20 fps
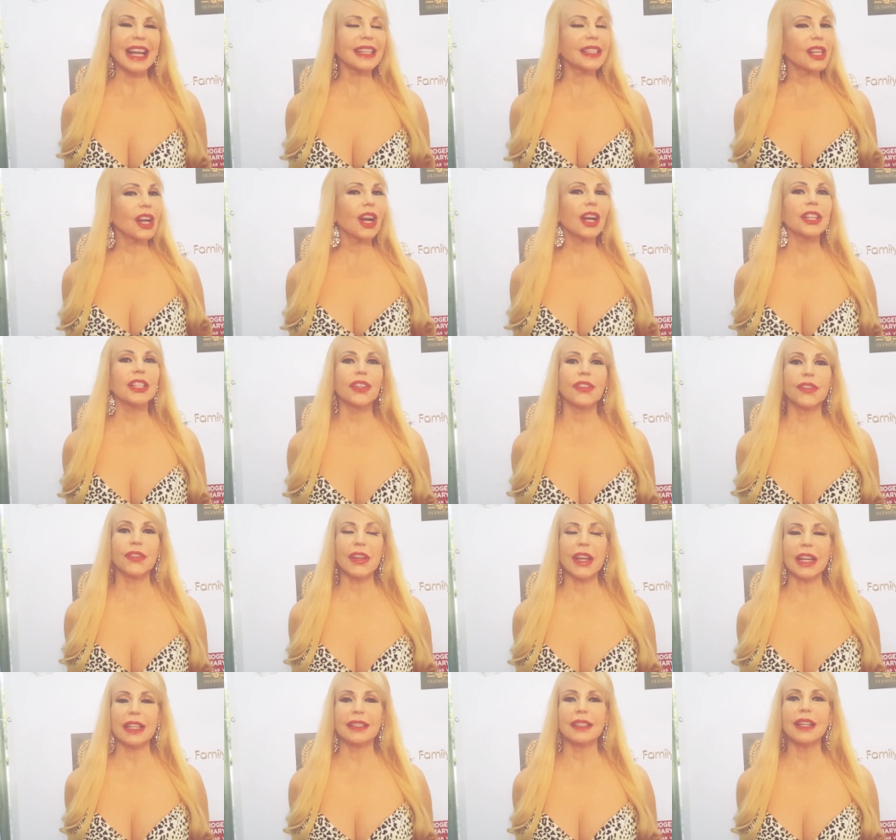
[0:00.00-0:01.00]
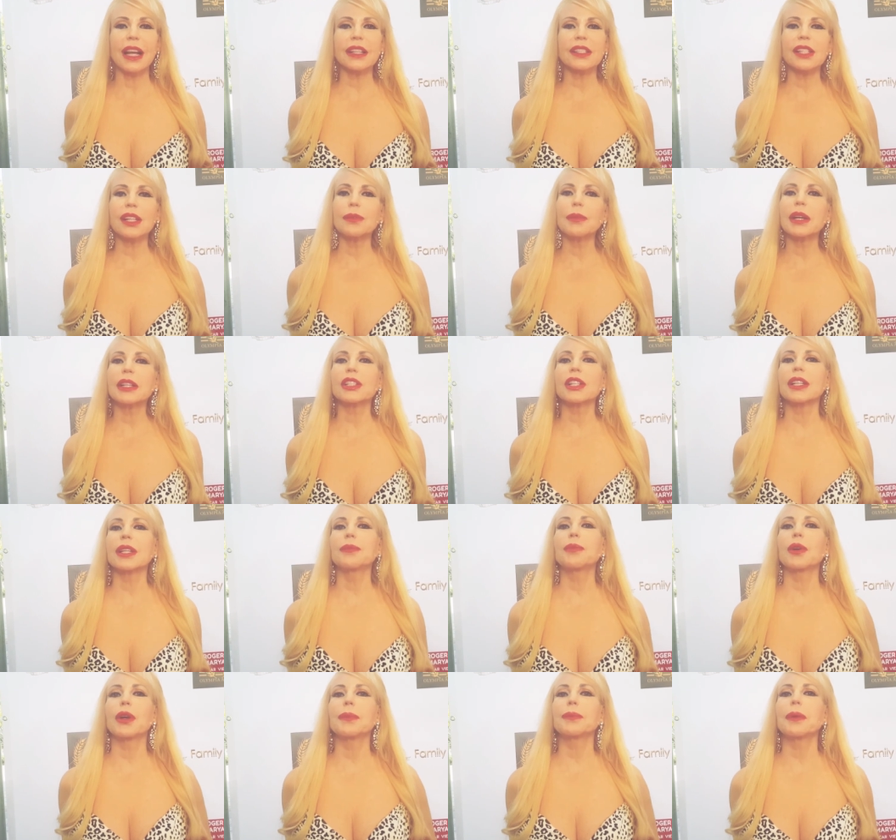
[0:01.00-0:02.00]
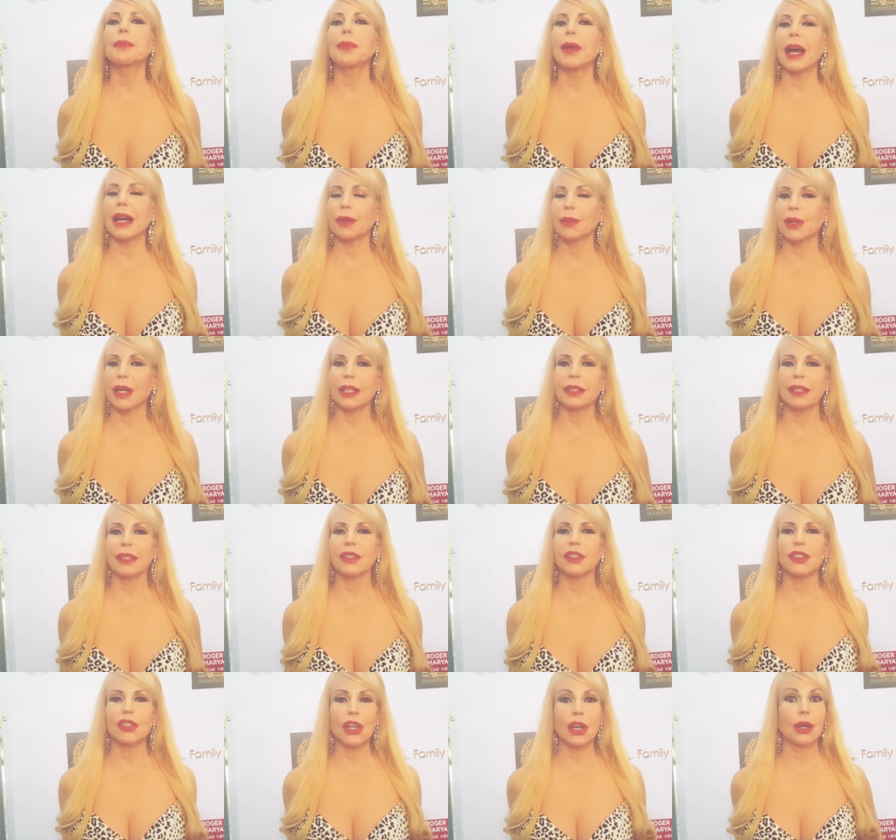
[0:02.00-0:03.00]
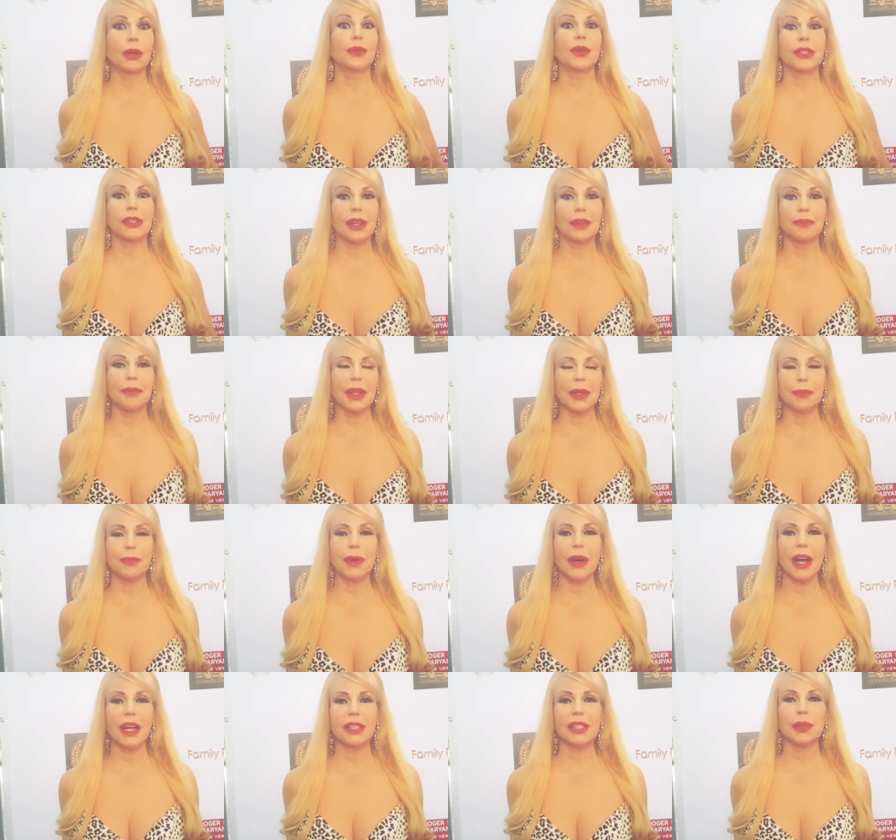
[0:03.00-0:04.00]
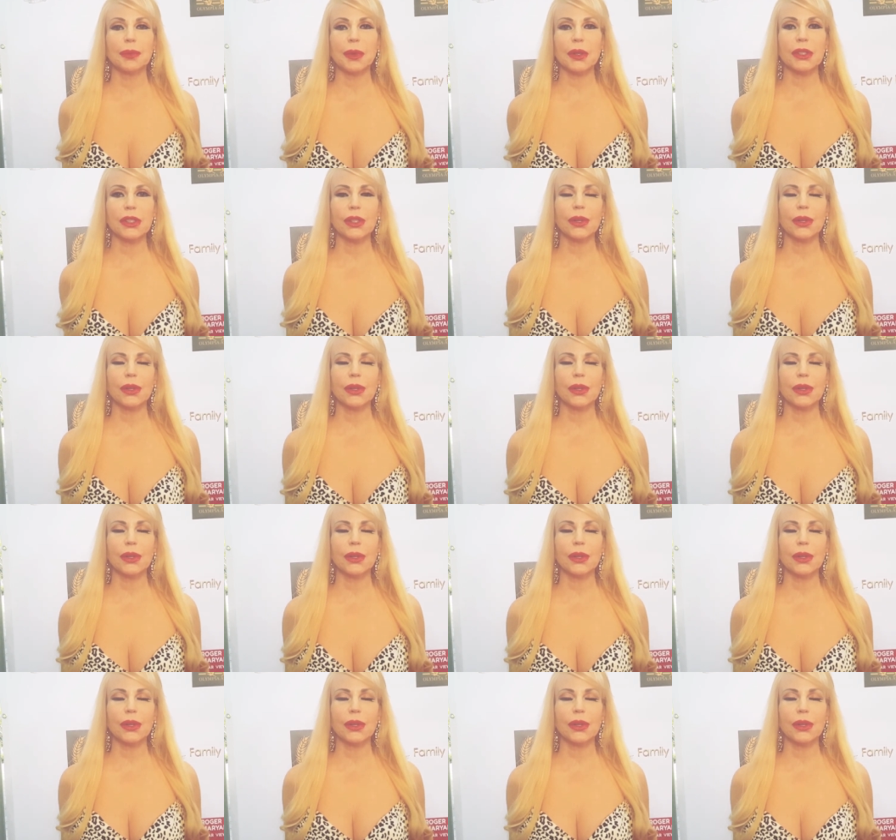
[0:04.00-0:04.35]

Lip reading: that's hard to fit. Not so much anymore, but back when I did the show, it was impossible.